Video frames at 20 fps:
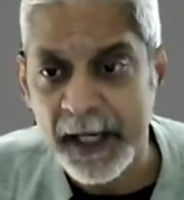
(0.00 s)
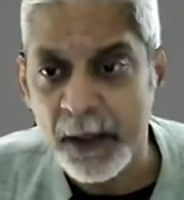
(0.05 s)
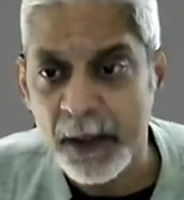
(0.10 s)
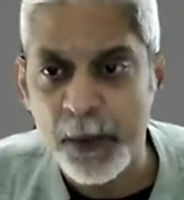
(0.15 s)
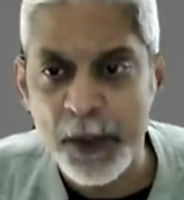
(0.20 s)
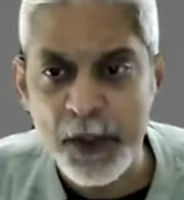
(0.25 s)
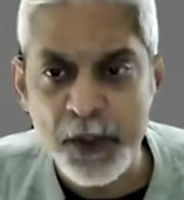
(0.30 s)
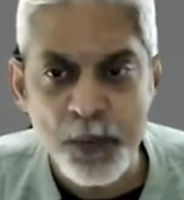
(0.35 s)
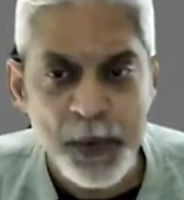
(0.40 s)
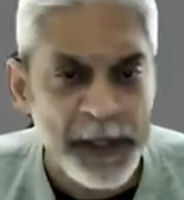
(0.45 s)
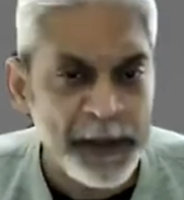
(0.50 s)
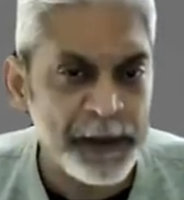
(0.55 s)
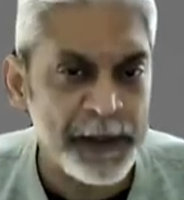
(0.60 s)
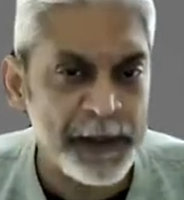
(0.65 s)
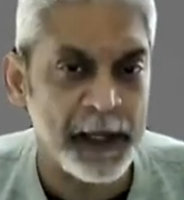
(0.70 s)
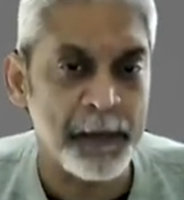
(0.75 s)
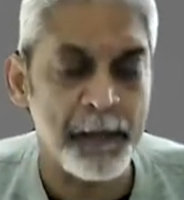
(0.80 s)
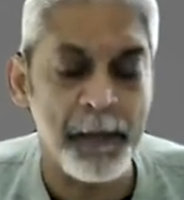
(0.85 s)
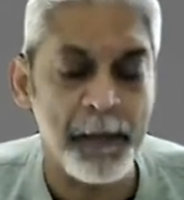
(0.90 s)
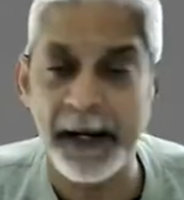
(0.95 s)
which we
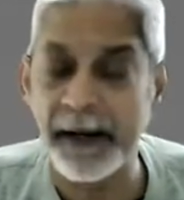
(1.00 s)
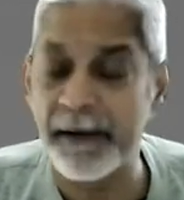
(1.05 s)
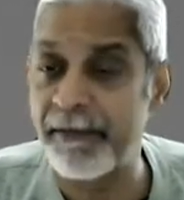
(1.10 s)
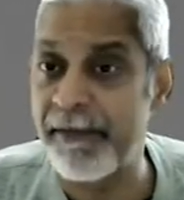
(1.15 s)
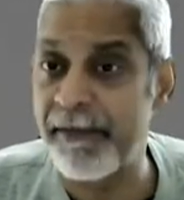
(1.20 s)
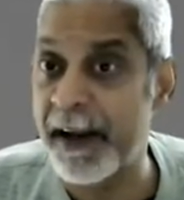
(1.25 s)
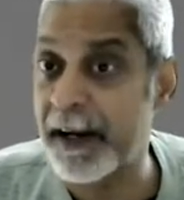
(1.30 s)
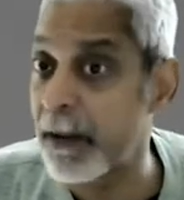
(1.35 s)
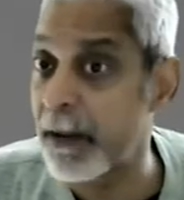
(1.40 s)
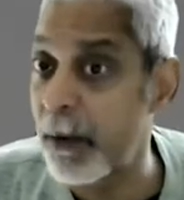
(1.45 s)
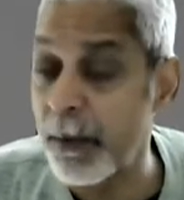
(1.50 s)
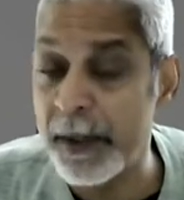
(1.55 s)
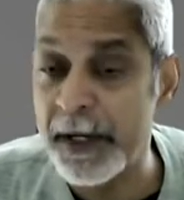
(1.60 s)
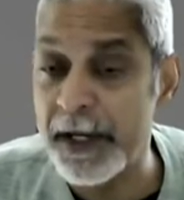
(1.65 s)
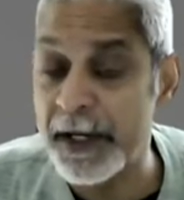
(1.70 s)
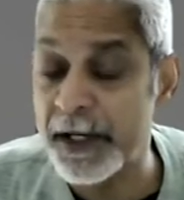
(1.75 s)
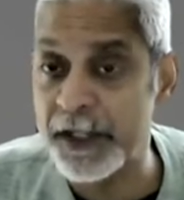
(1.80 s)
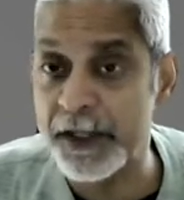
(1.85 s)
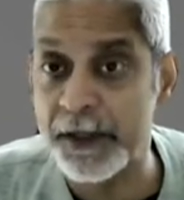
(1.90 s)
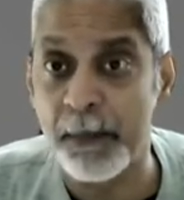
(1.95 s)
think might affect only
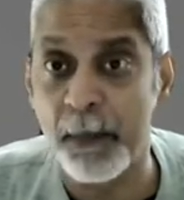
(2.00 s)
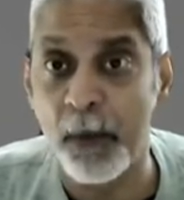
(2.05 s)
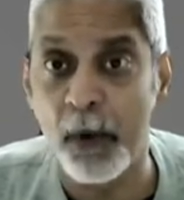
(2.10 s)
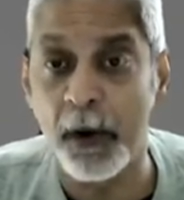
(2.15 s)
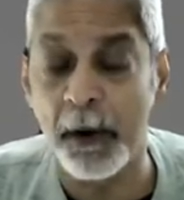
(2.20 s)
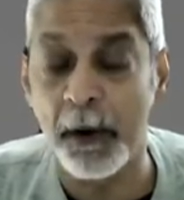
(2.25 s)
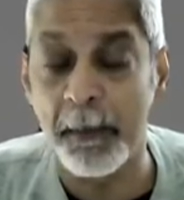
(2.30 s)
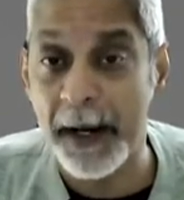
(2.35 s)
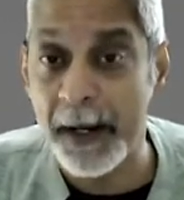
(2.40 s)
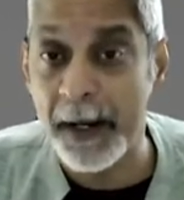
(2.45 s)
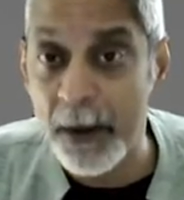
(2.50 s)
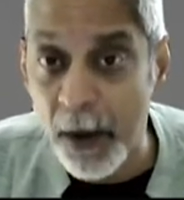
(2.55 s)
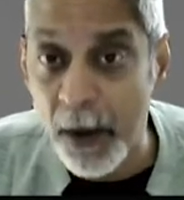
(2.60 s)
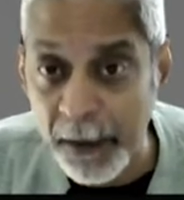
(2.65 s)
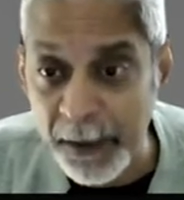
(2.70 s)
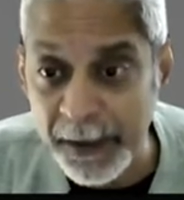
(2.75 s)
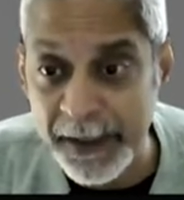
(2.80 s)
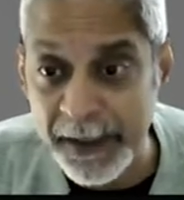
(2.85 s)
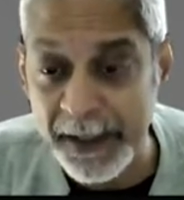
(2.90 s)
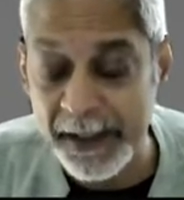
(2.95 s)
a small
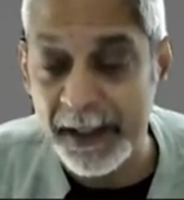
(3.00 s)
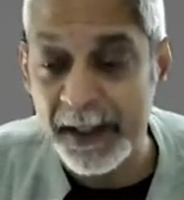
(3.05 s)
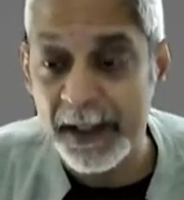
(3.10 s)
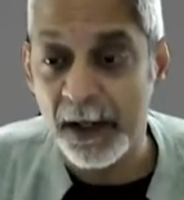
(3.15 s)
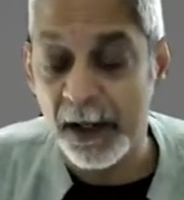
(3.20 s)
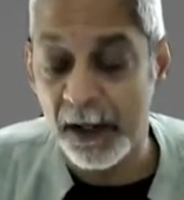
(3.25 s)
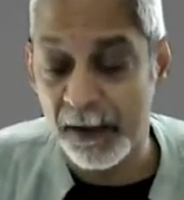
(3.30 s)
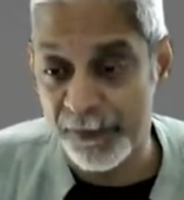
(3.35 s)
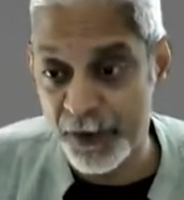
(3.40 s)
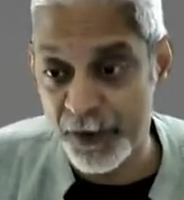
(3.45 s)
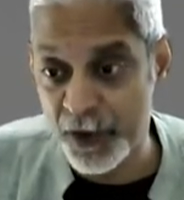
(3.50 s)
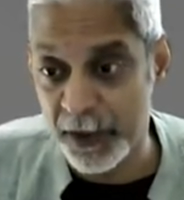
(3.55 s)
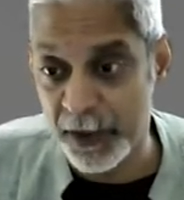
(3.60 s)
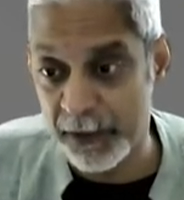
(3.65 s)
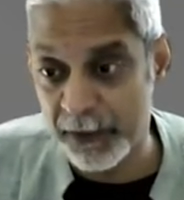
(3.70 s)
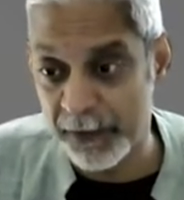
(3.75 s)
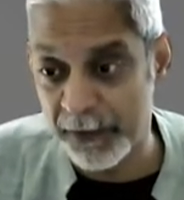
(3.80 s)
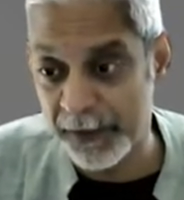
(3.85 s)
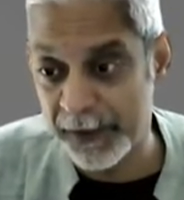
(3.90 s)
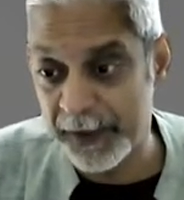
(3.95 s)
minority of
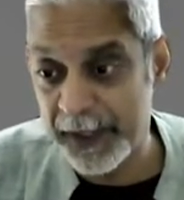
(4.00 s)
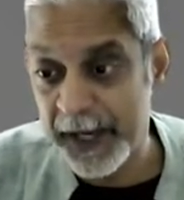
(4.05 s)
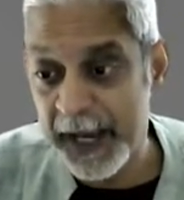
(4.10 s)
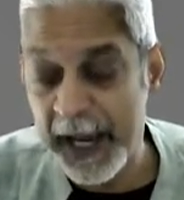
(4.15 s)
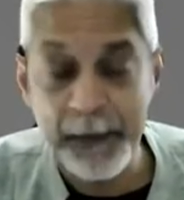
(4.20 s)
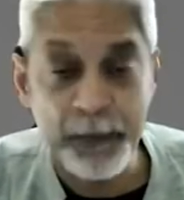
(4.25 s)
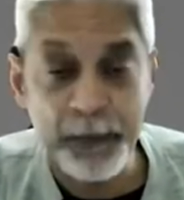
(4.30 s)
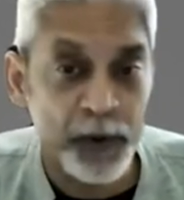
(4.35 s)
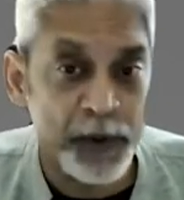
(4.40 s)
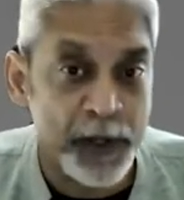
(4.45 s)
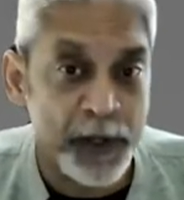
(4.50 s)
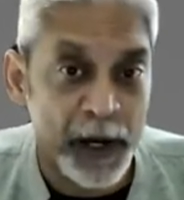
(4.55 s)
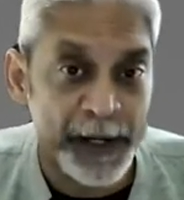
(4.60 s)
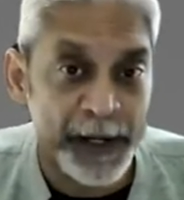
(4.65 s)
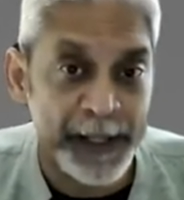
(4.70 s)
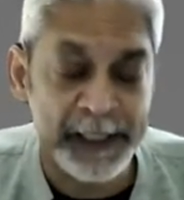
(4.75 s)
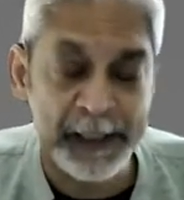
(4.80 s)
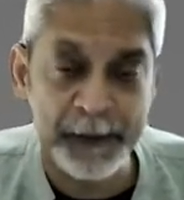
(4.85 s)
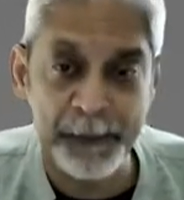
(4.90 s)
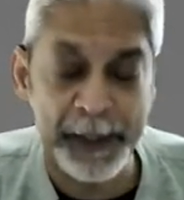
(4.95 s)
children and would not
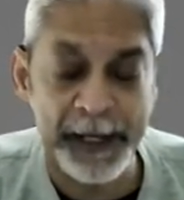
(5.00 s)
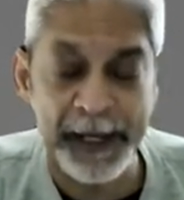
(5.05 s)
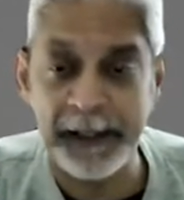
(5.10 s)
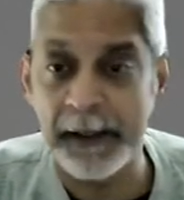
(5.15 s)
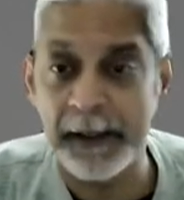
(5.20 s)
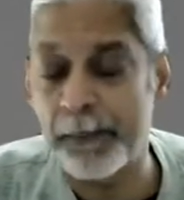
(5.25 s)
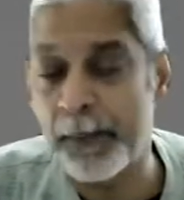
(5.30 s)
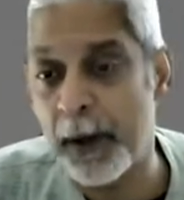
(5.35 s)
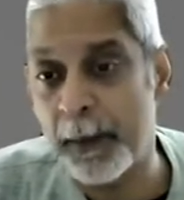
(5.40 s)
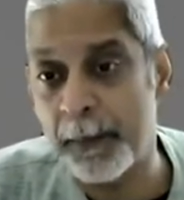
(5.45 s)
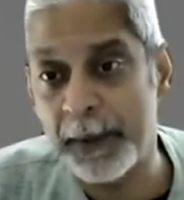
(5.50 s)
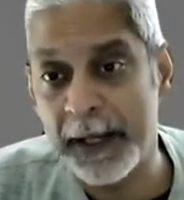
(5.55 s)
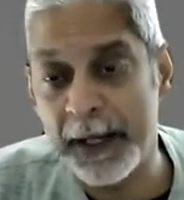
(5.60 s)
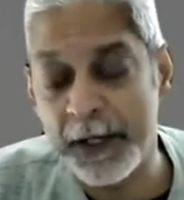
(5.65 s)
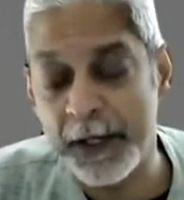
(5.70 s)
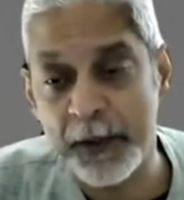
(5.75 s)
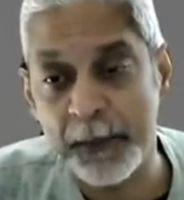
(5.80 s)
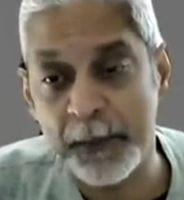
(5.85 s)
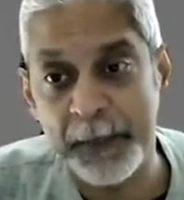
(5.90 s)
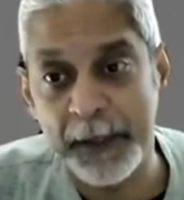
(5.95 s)
explain the
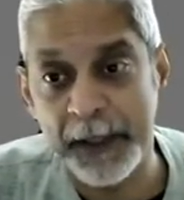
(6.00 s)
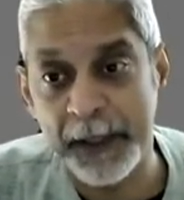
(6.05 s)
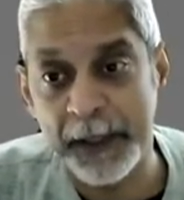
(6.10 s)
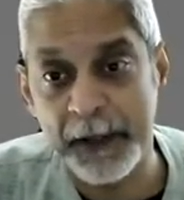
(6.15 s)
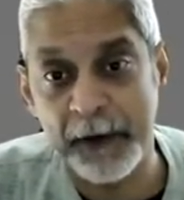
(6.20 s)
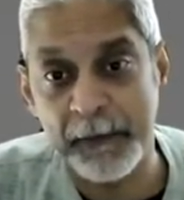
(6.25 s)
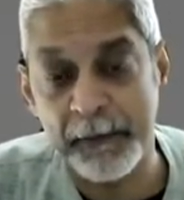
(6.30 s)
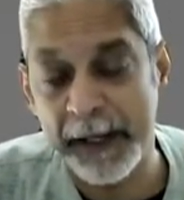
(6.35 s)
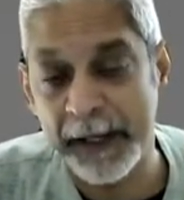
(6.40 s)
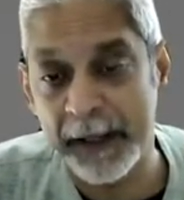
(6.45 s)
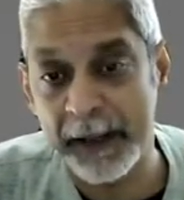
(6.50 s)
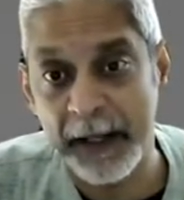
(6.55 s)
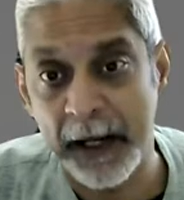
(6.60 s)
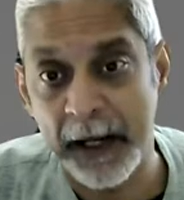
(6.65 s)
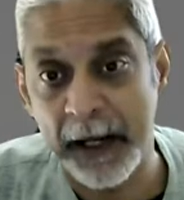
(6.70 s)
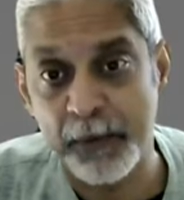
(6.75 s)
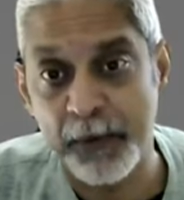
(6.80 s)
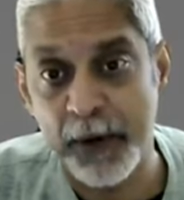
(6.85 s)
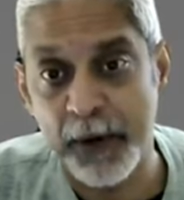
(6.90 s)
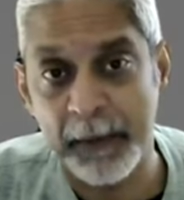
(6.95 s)
population burden of mental
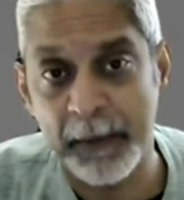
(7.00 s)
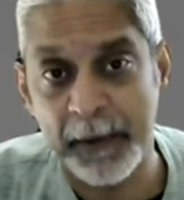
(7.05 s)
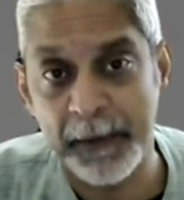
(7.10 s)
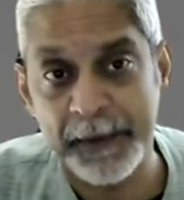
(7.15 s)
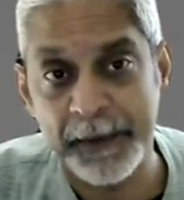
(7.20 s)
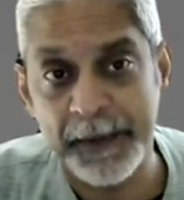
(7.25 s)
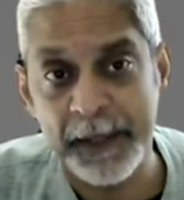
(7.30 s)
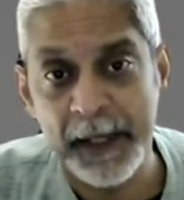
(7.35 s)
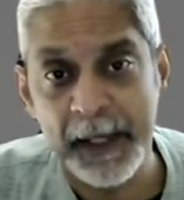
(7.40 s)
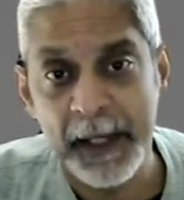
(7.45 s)
problems.